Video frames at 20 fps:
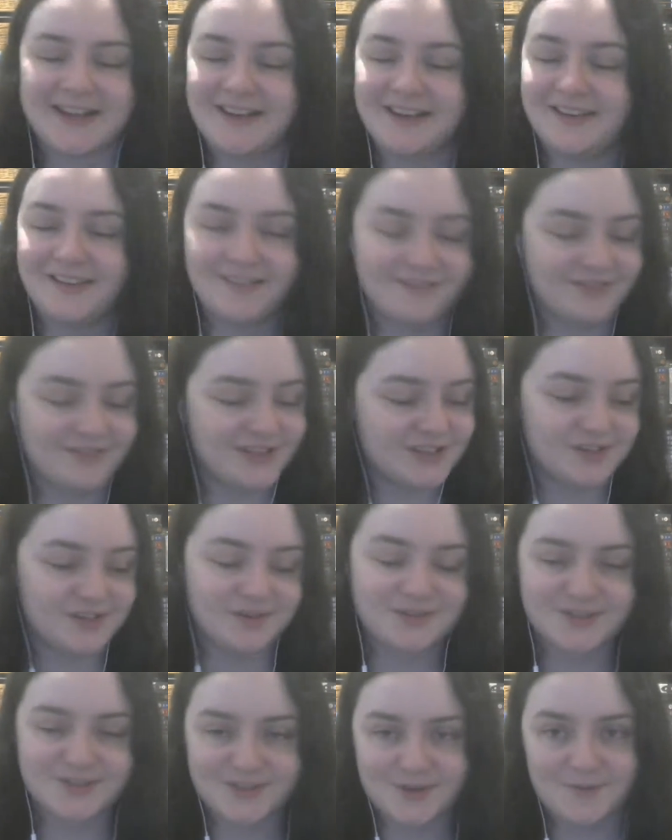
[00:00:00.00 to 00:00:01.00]
I love this
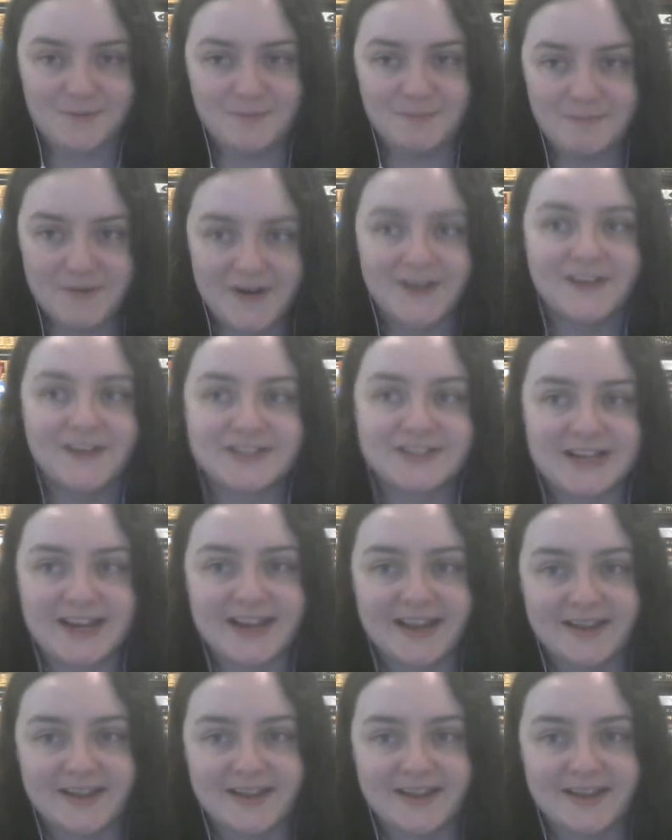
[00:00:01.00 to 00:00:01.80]
show so much.